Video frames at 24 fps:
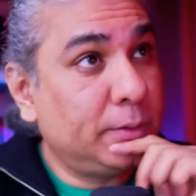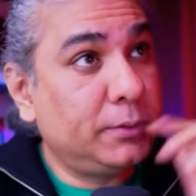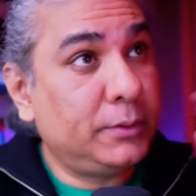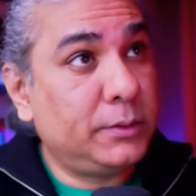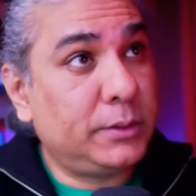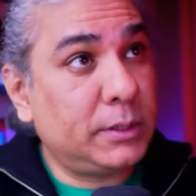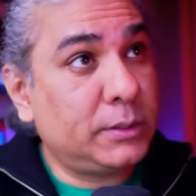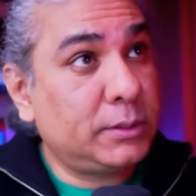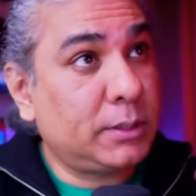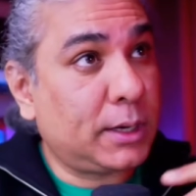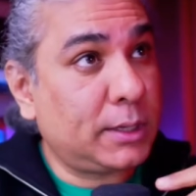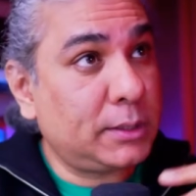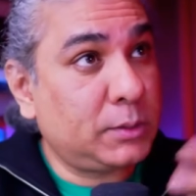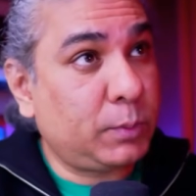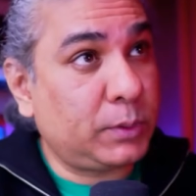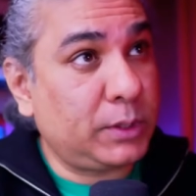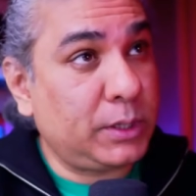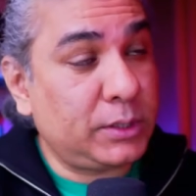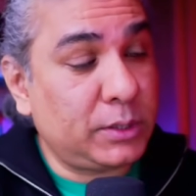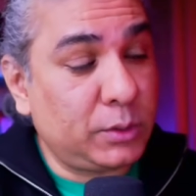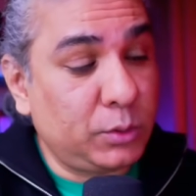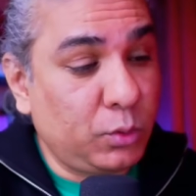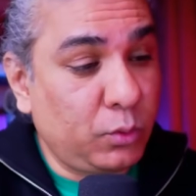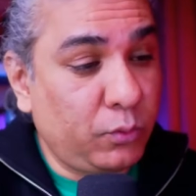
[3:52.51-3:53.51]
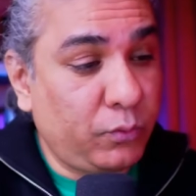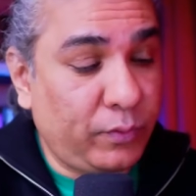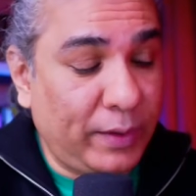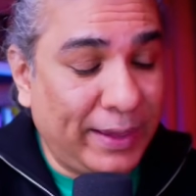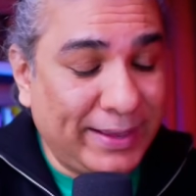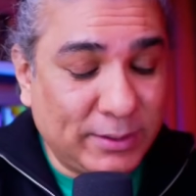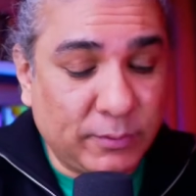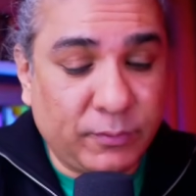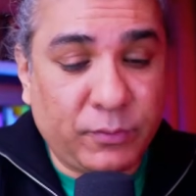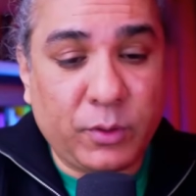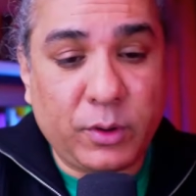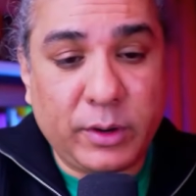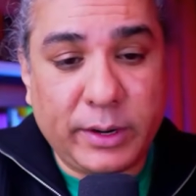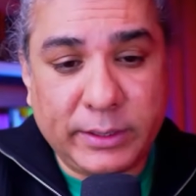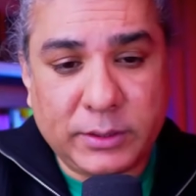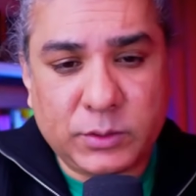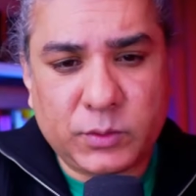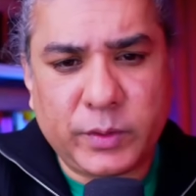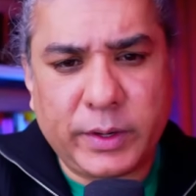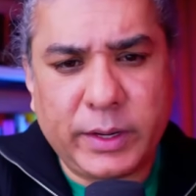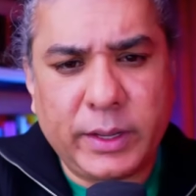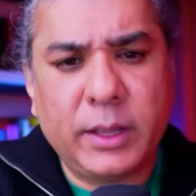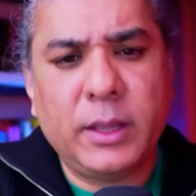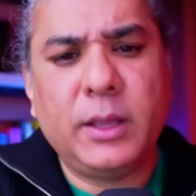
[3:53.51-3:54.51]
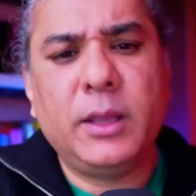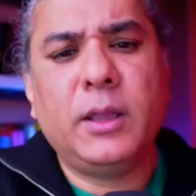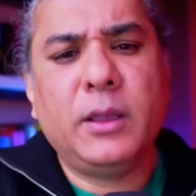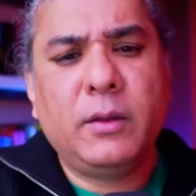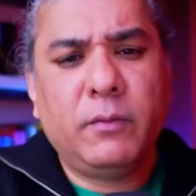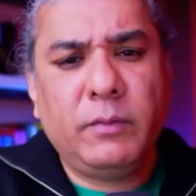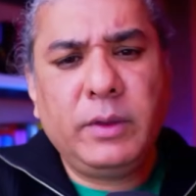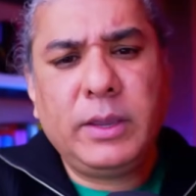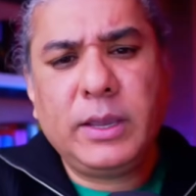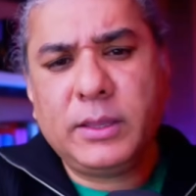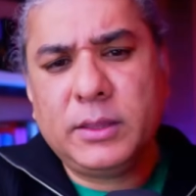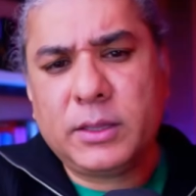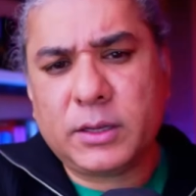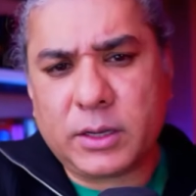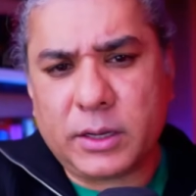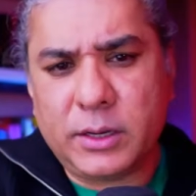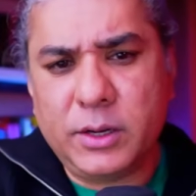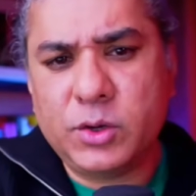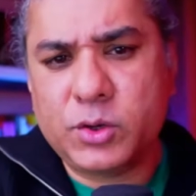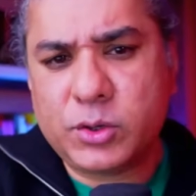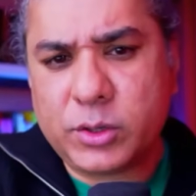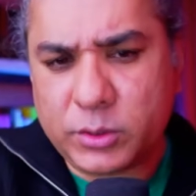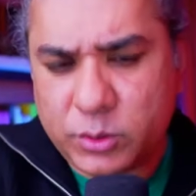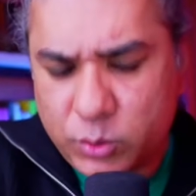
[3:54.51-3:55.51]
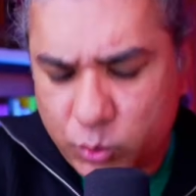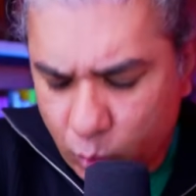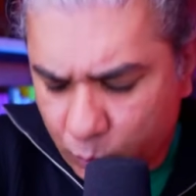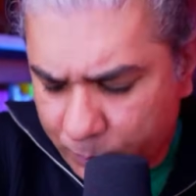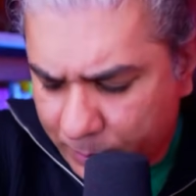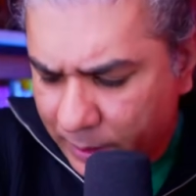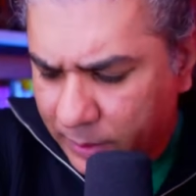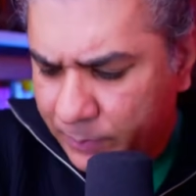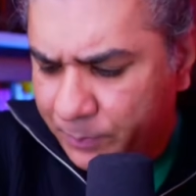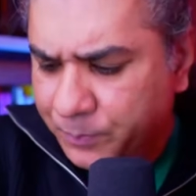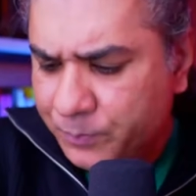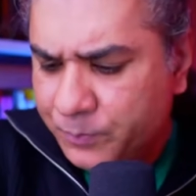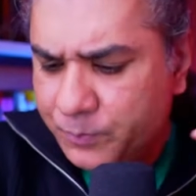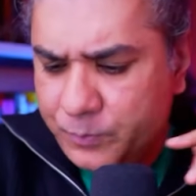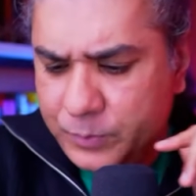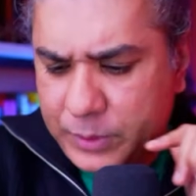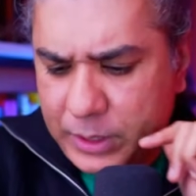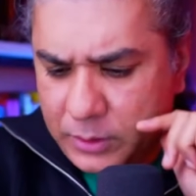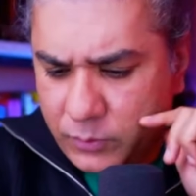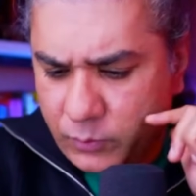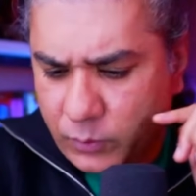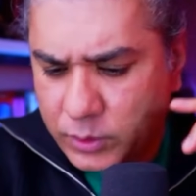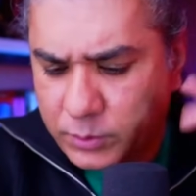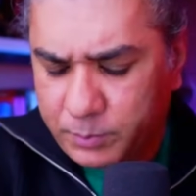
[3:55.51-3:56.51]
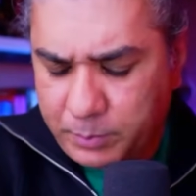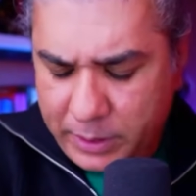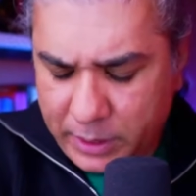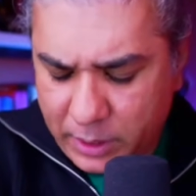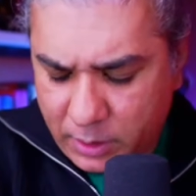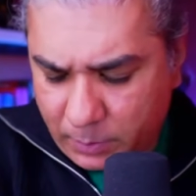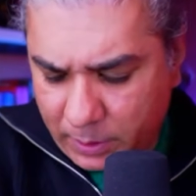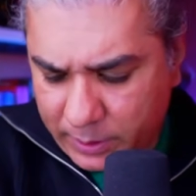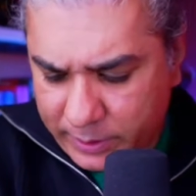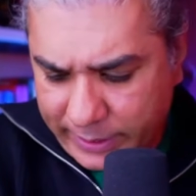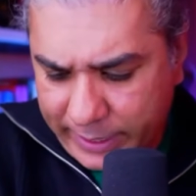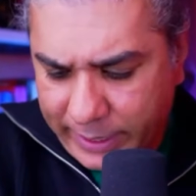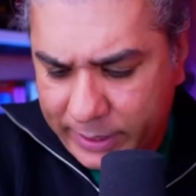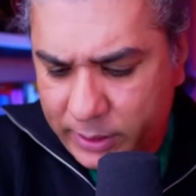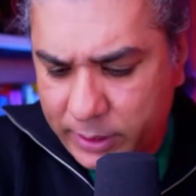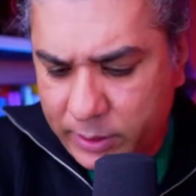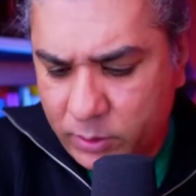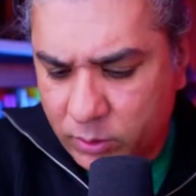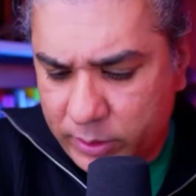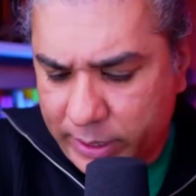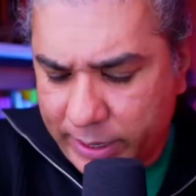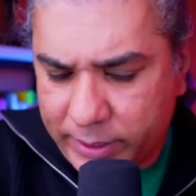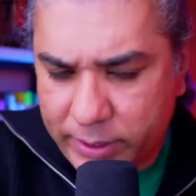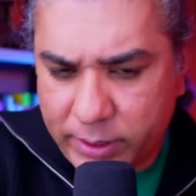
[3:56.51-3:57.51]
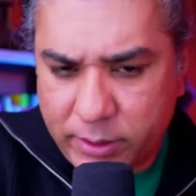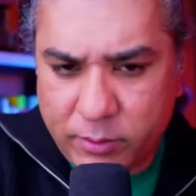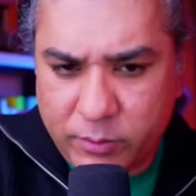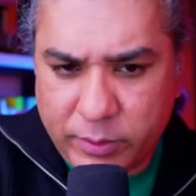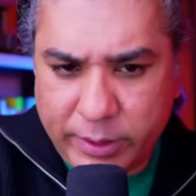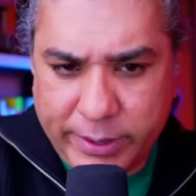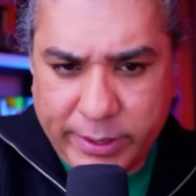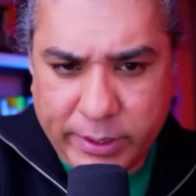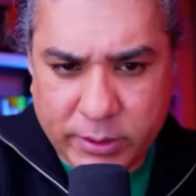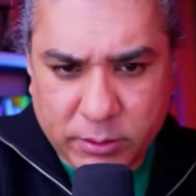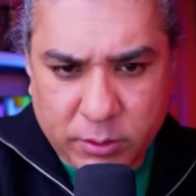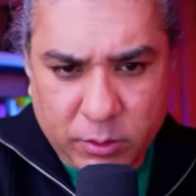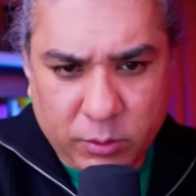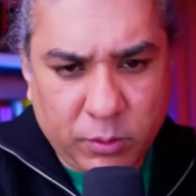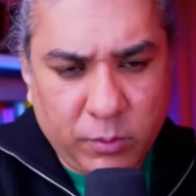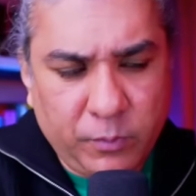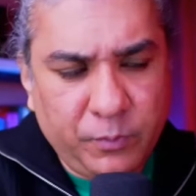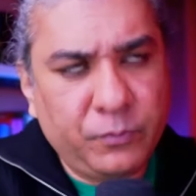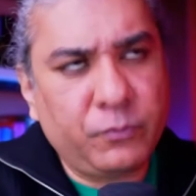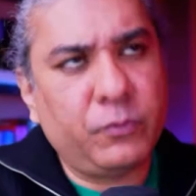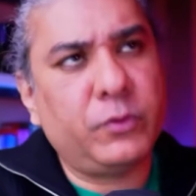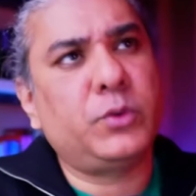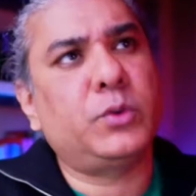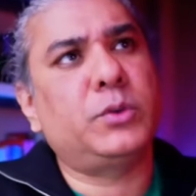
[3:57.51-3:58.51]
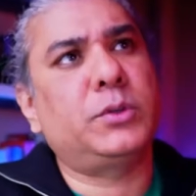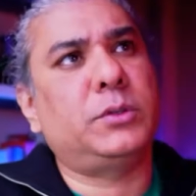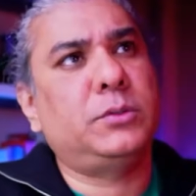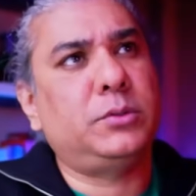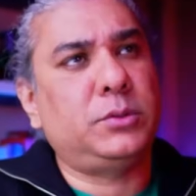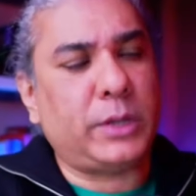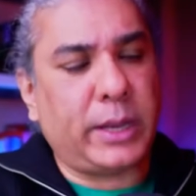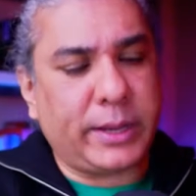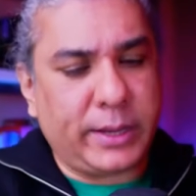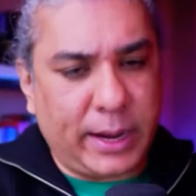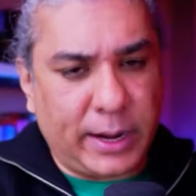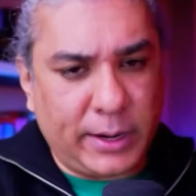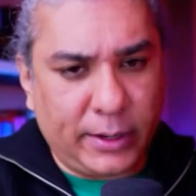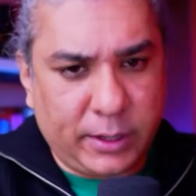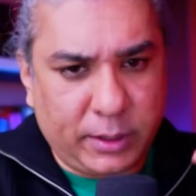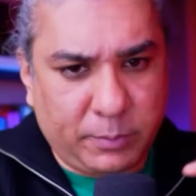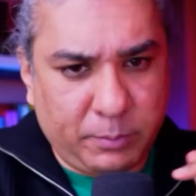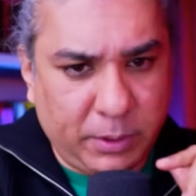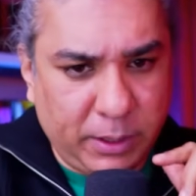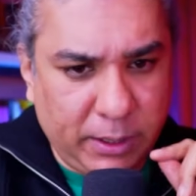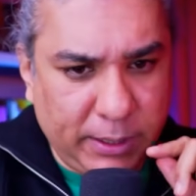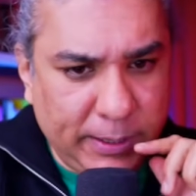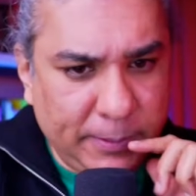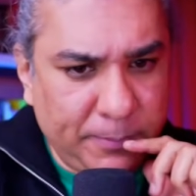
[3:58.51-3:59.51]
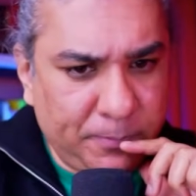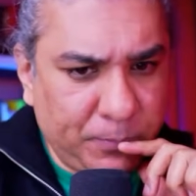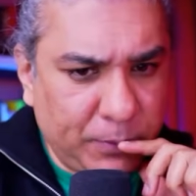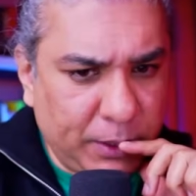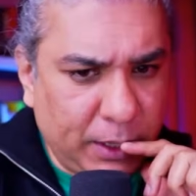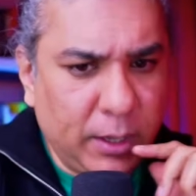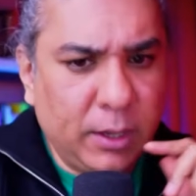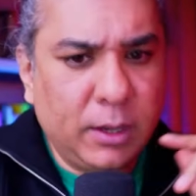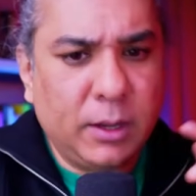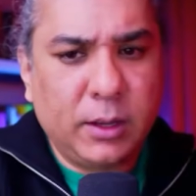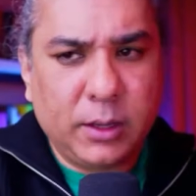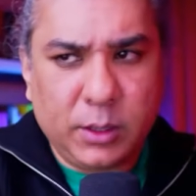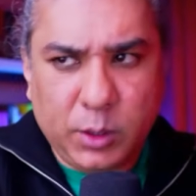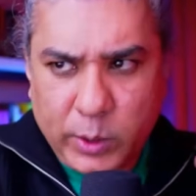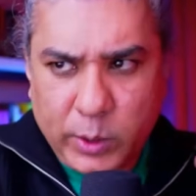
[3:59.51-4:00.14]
The Saraswati Sindhu phase of our history. We had the Kanishka Stupa that was built about 1800 or 1900 years ago, which was a gigantic building. You